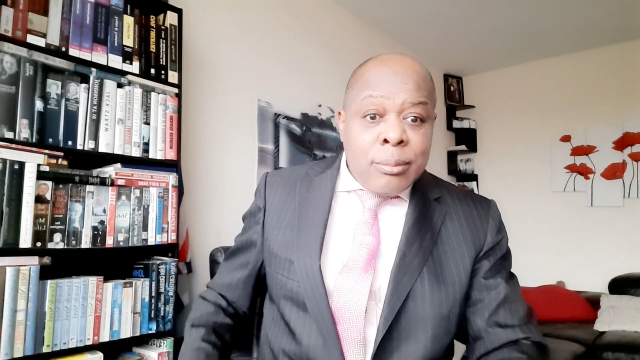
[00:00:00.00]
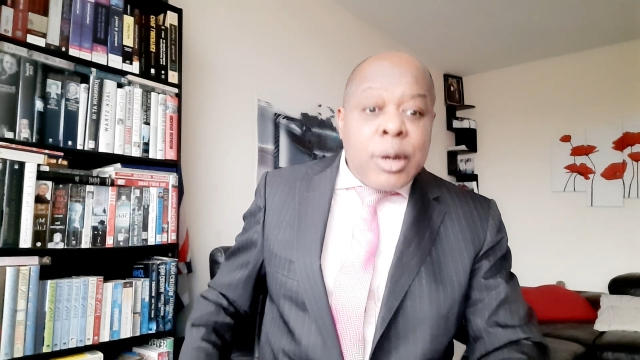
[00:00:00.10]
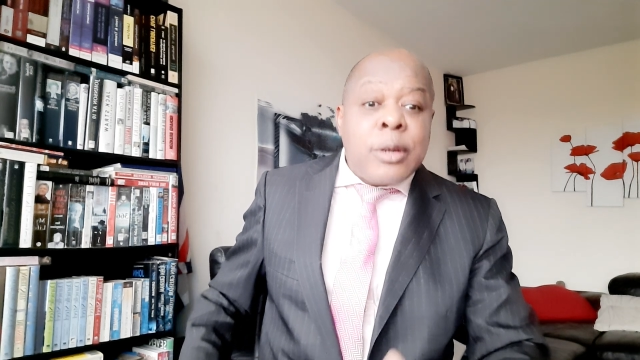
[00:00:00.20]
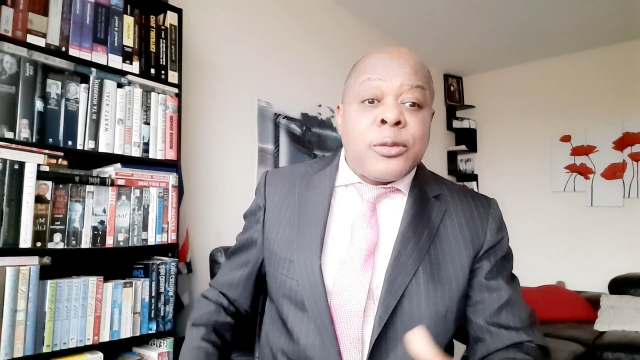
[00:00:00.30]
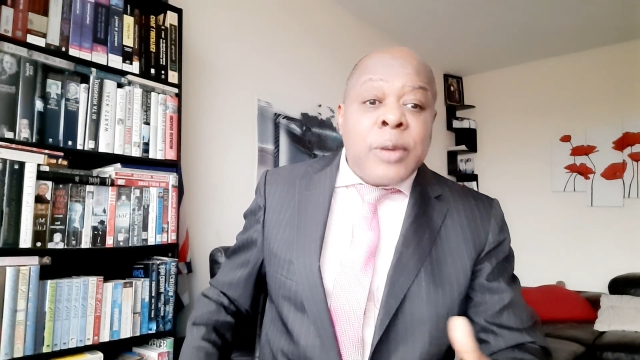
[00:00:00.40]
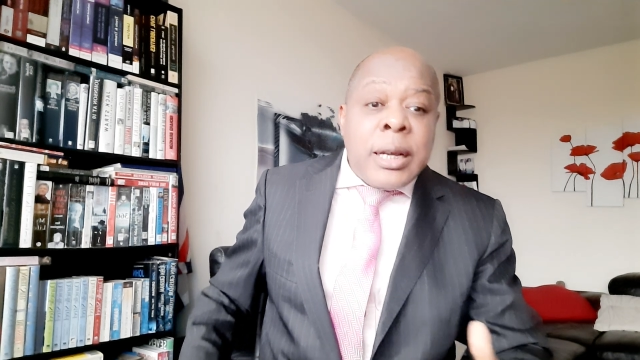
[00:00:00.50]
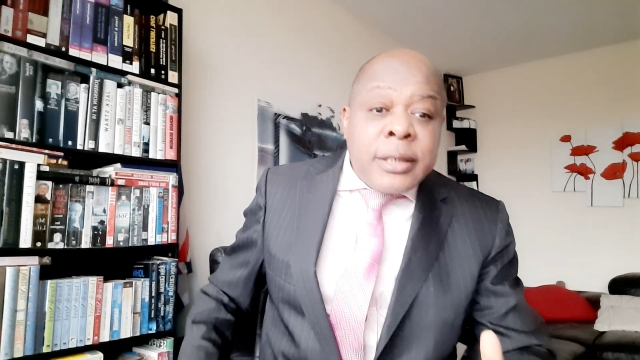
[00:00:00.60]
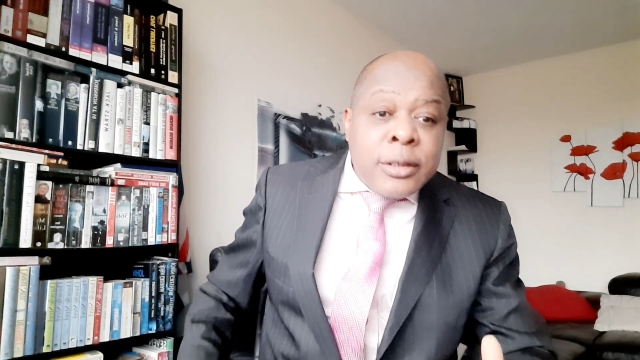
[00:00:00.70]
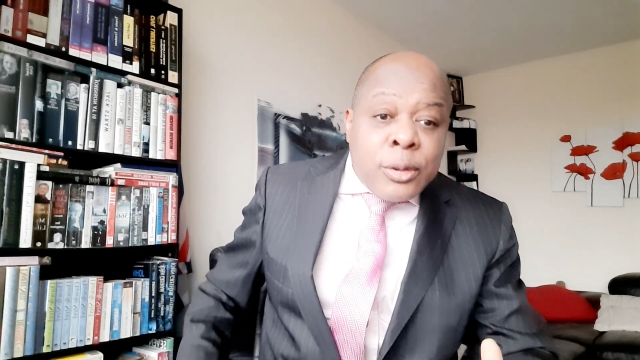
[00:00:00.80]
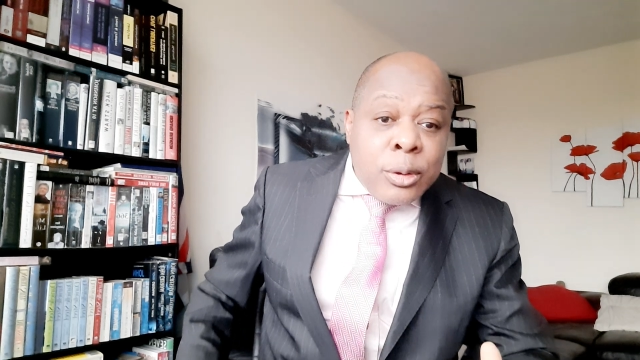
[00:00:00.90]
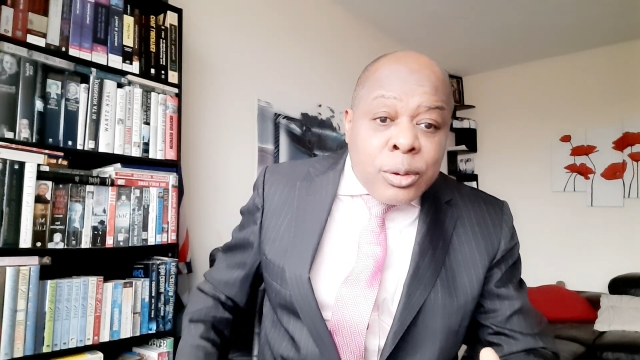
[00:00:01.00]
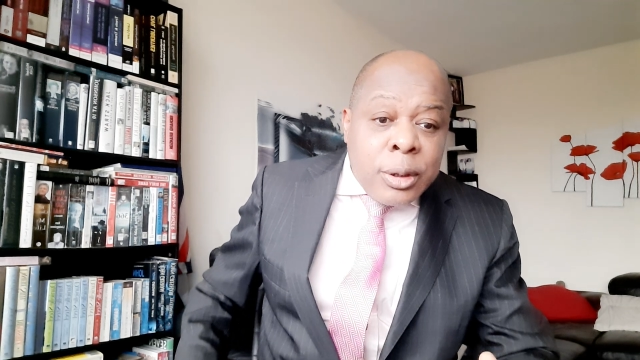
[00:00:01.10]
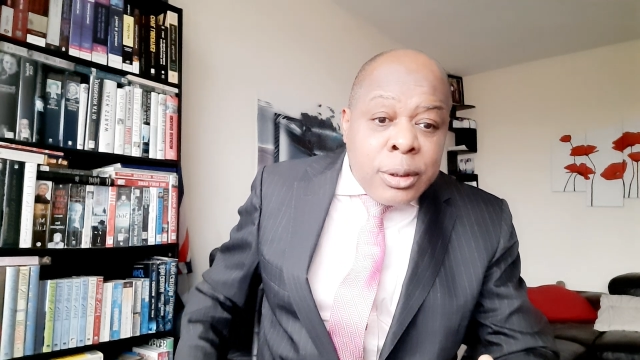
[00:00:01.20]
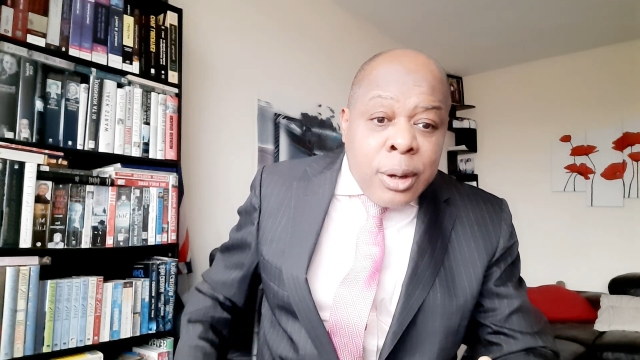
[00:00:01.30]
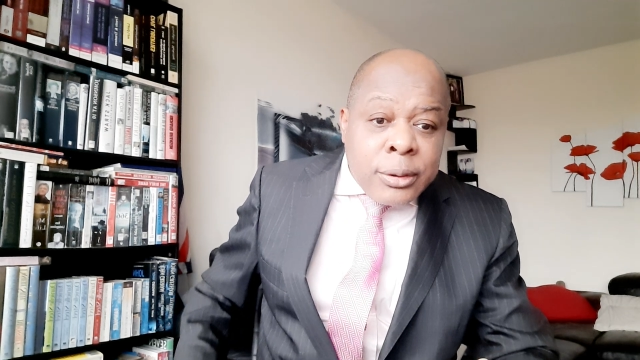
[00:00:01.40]
because France is
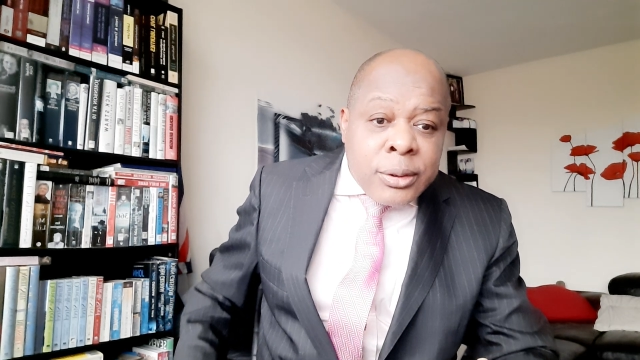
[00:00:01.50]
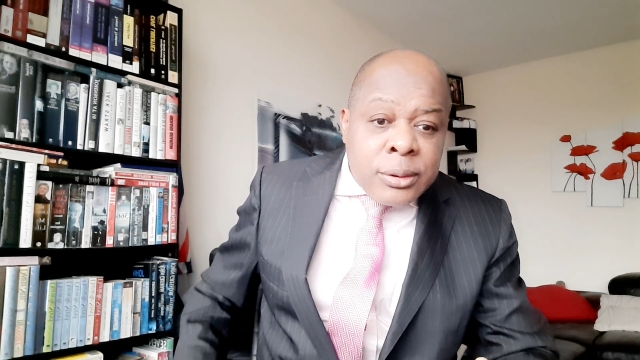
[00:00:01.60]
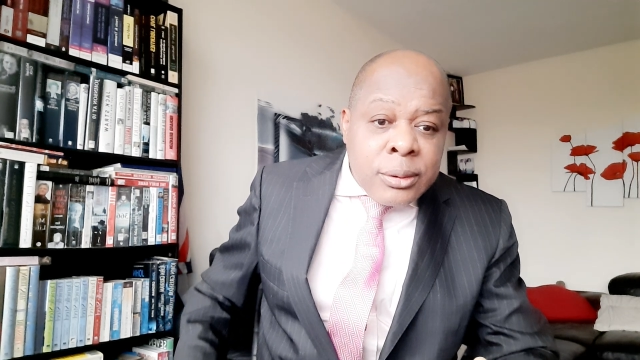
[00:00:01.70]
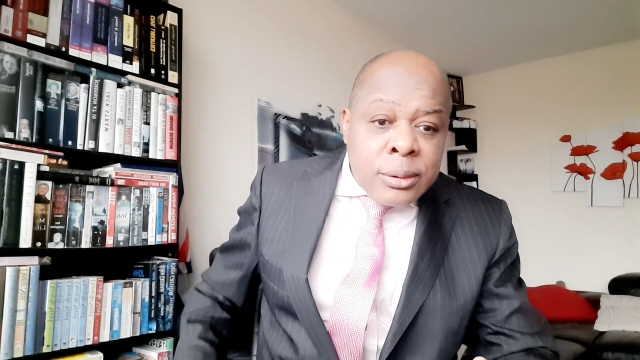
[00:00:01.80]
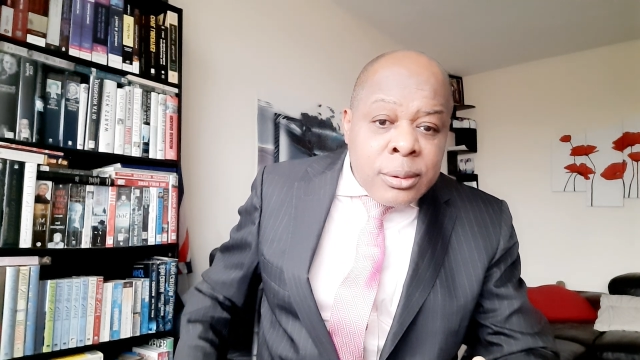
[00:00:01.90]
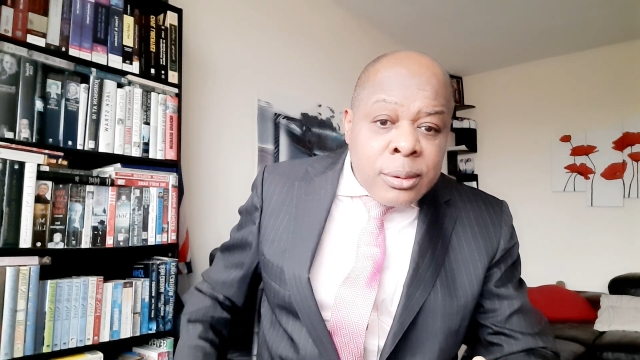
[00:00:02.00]
controlling us.